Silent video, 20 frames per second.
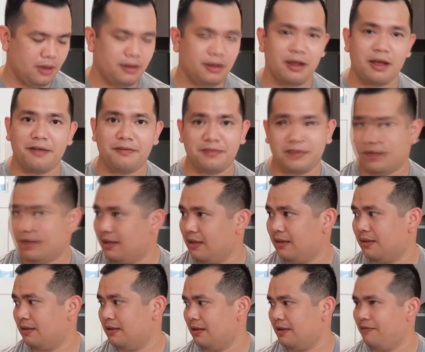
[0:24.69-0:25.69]
Now,
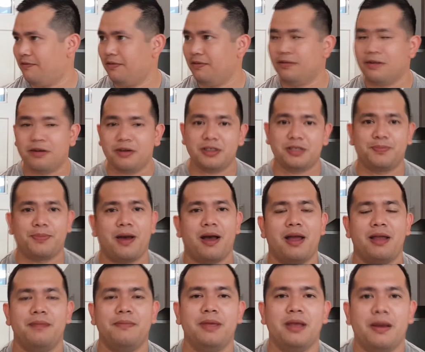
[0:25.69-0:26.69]
if you notice
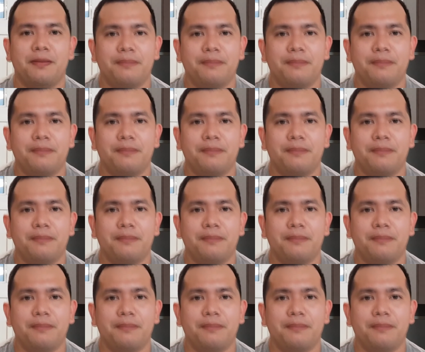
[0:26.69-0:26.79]
behind me,